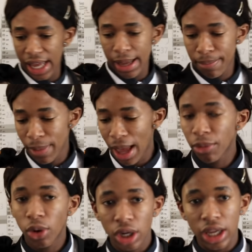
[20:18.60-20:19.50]
I'm
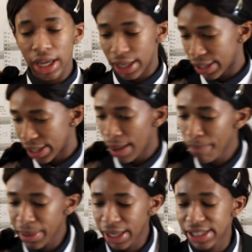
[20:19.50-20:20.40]
gonna come
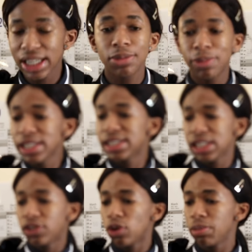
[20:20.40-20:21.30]
back. Just please
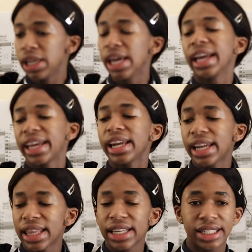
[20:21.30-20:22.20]
sit for me. Get
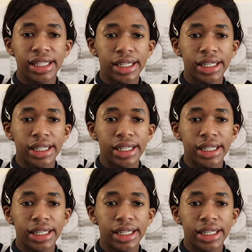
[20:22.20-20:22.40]
another ticket.